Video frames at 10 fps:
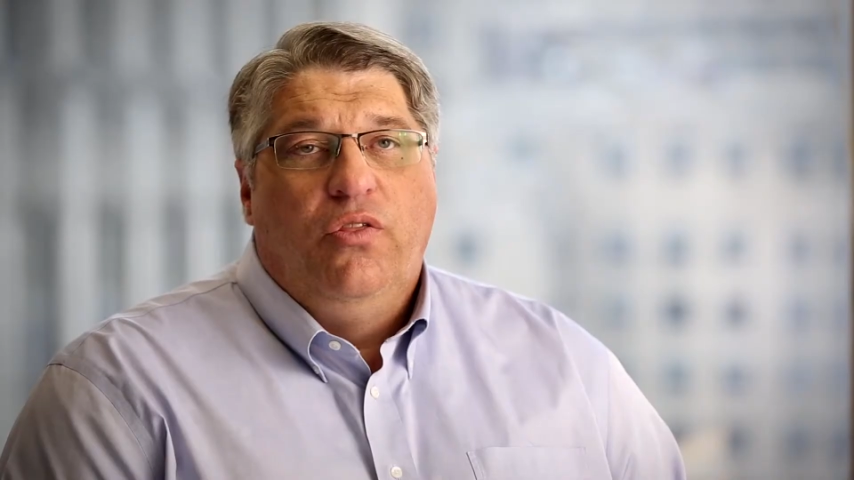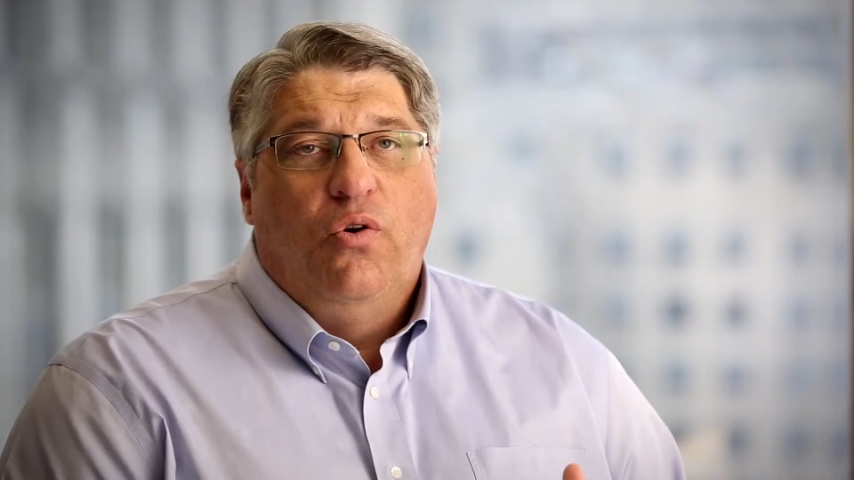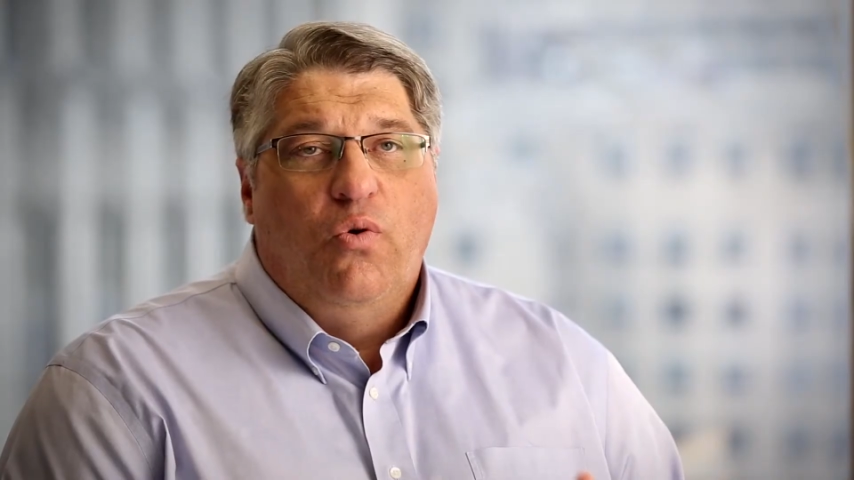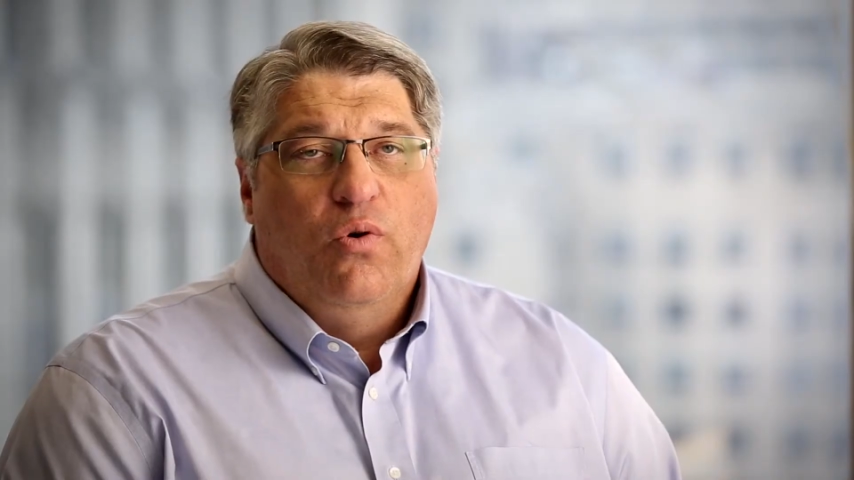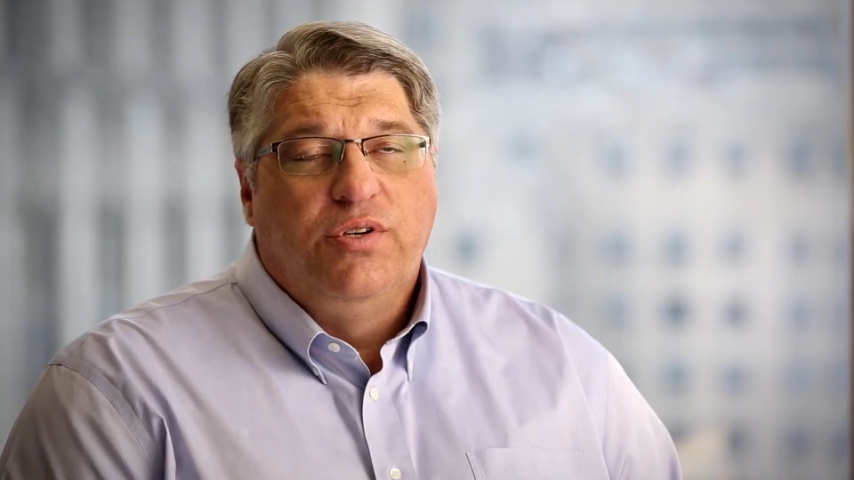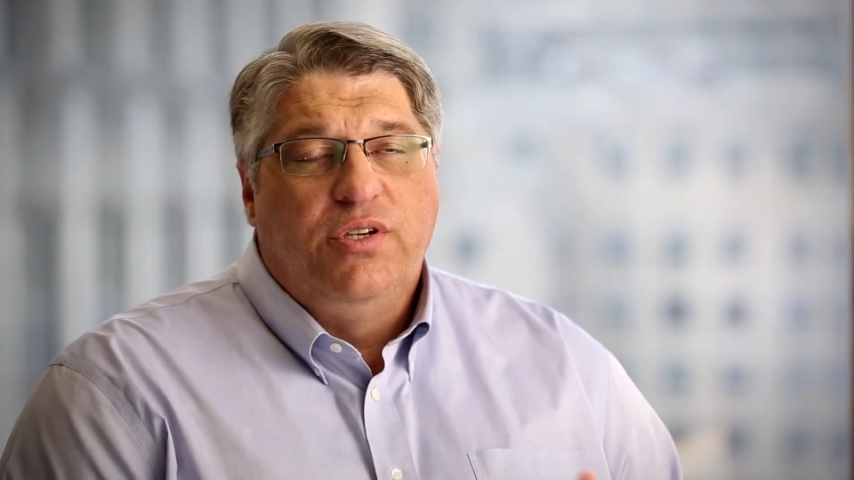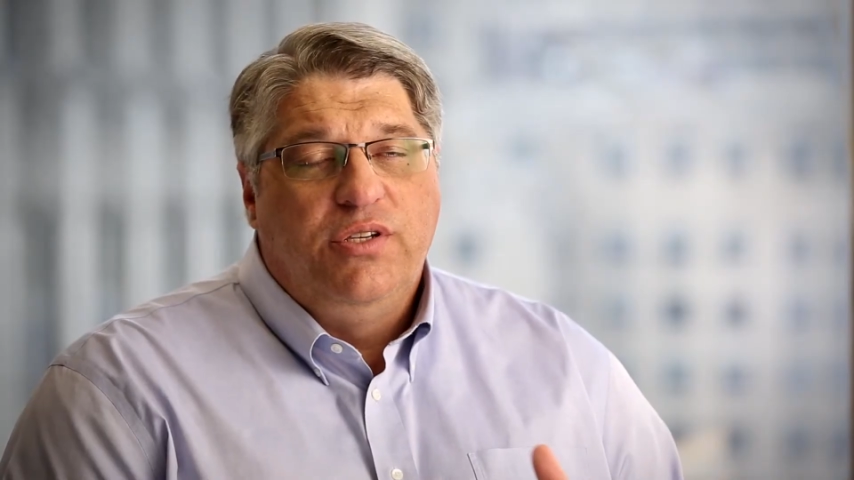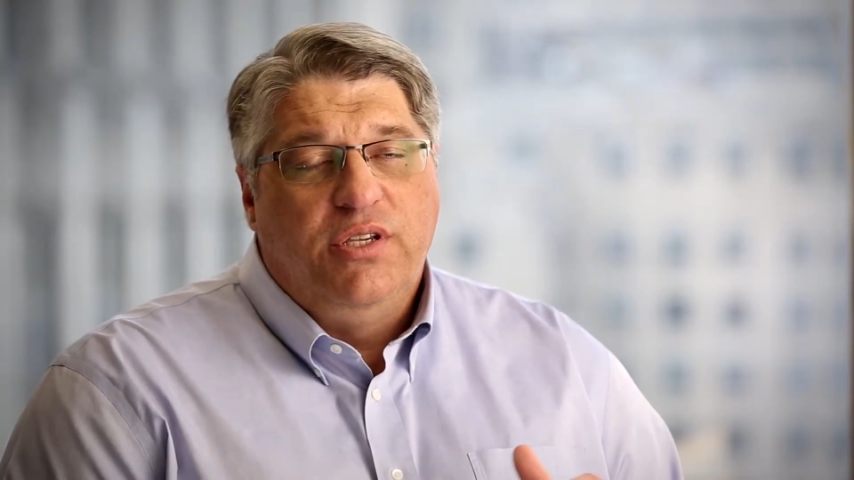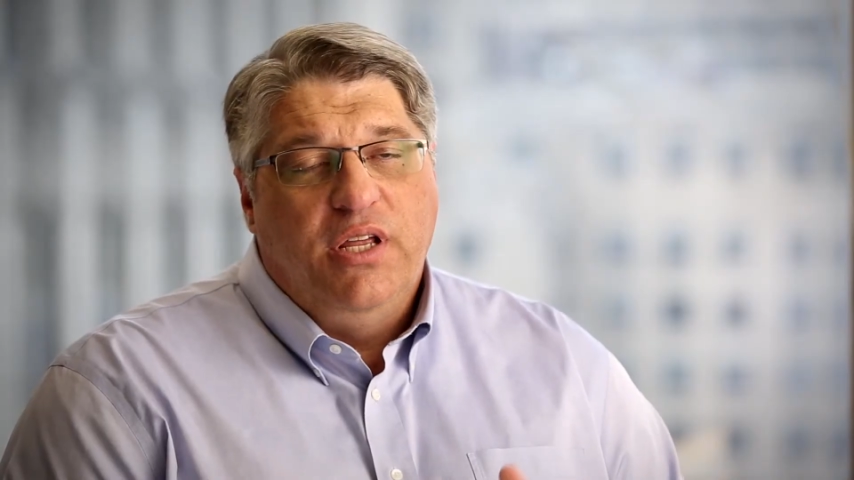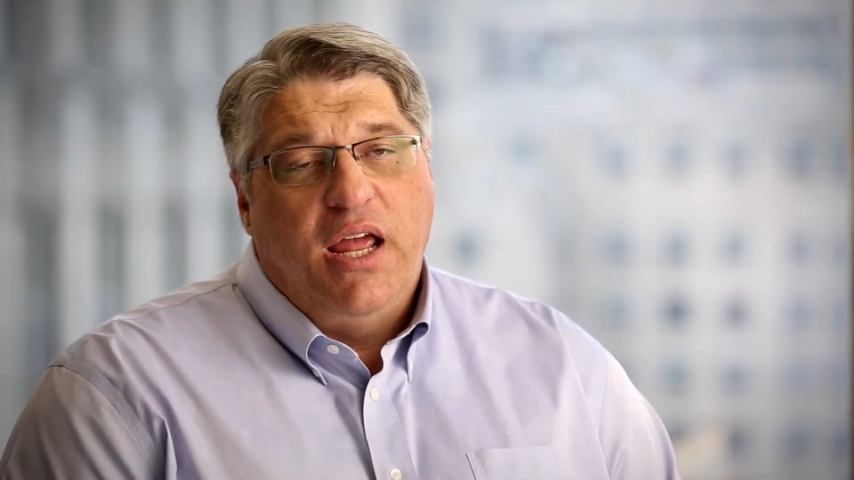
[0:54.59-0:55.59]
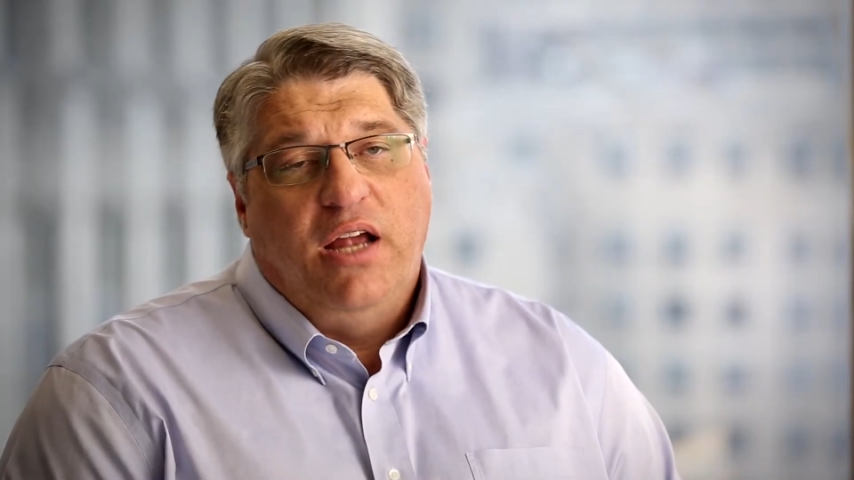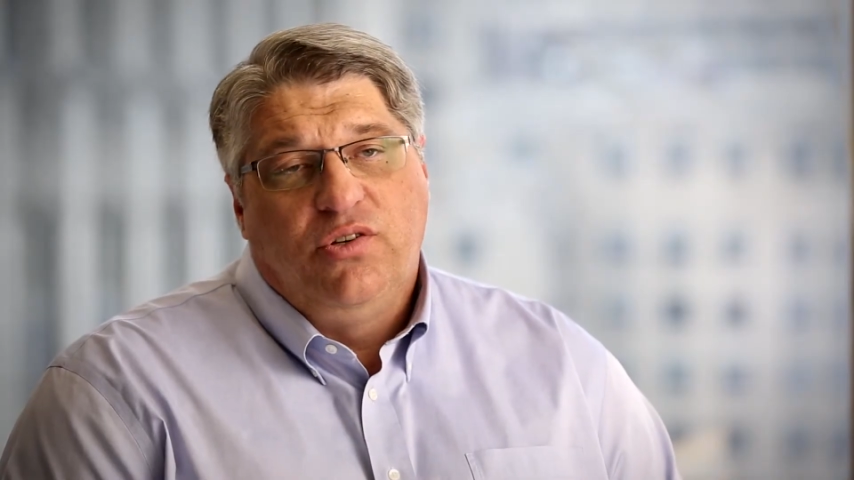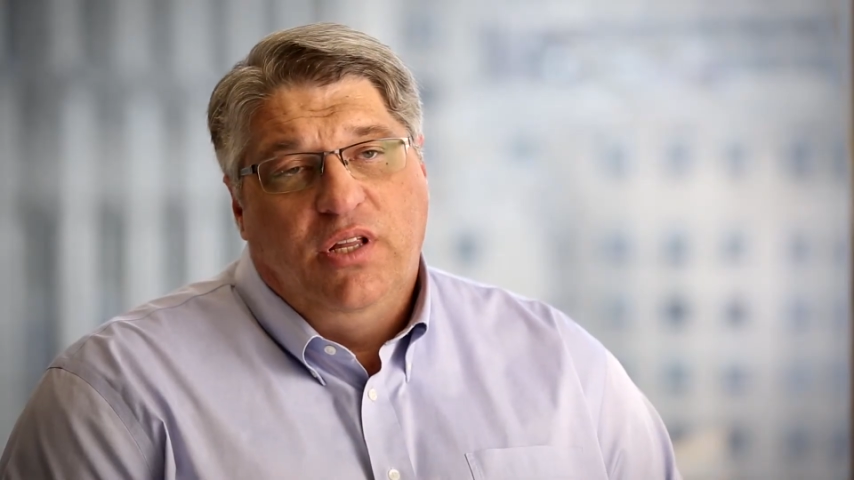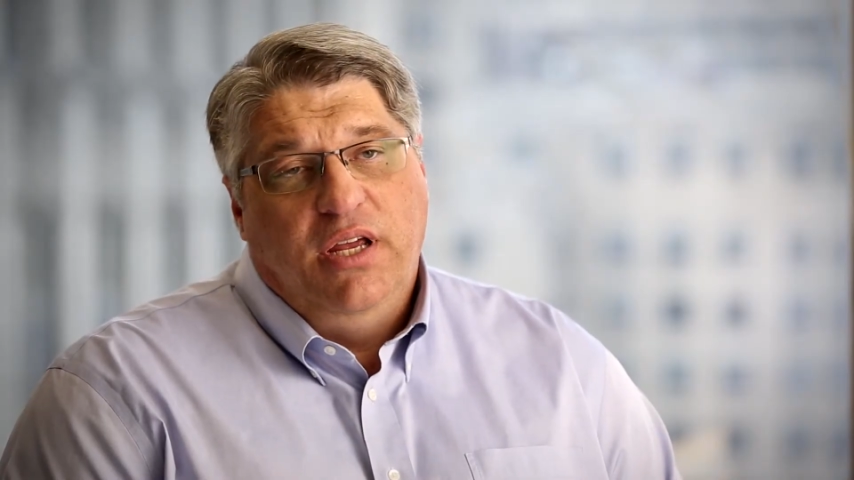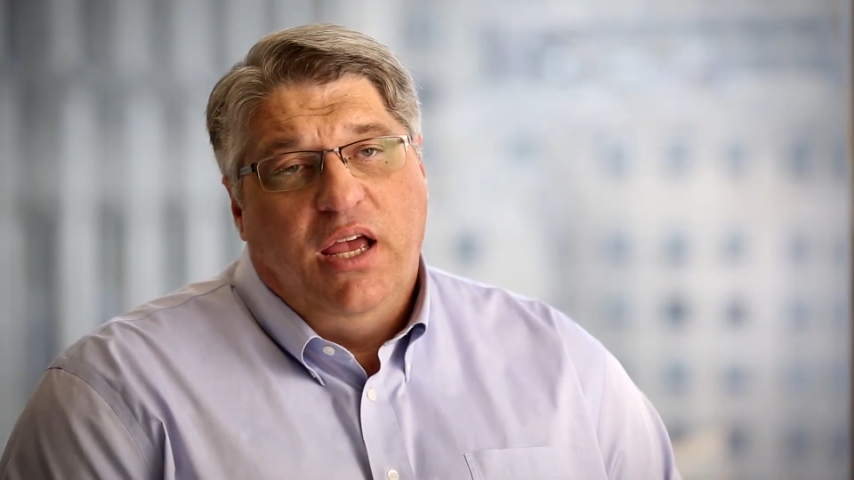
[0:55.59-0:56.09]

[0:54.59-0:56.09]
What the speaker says: The horses that actually